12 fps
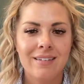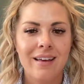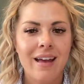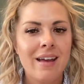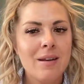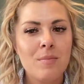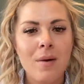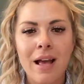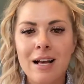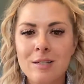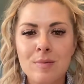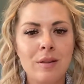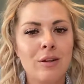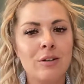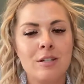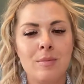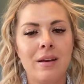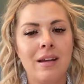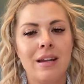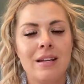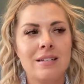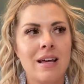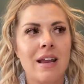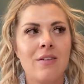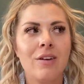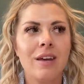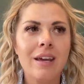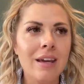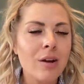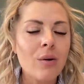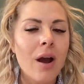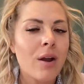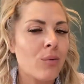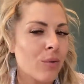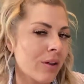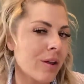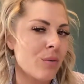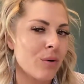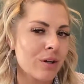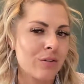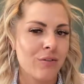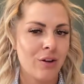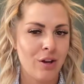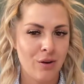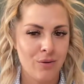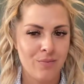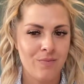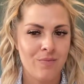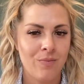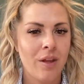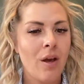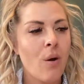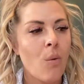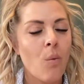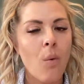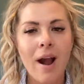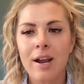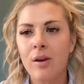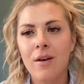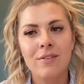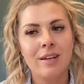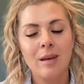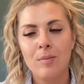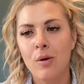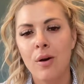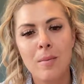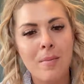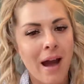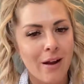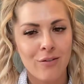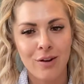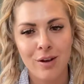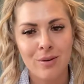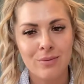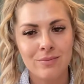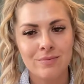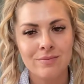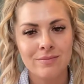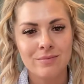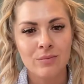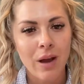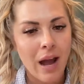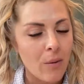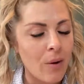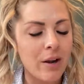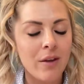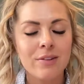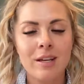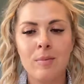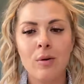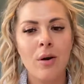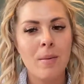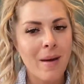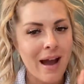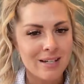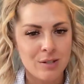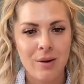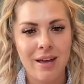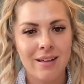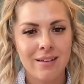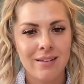And my husband looked at me and he said, if keto had really worked for you, why do you have to keep going back for you? Why do you have to keep going back to it?